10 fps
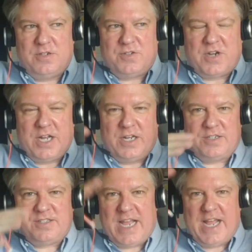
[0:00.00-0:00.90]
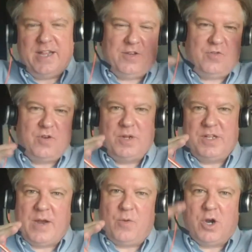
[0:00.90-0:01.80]
trying to understand the criminal
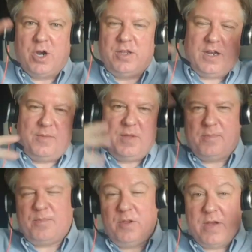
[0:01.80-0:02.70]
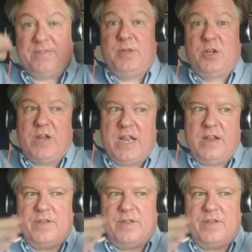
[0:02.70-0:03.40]
network, you have to be creative. You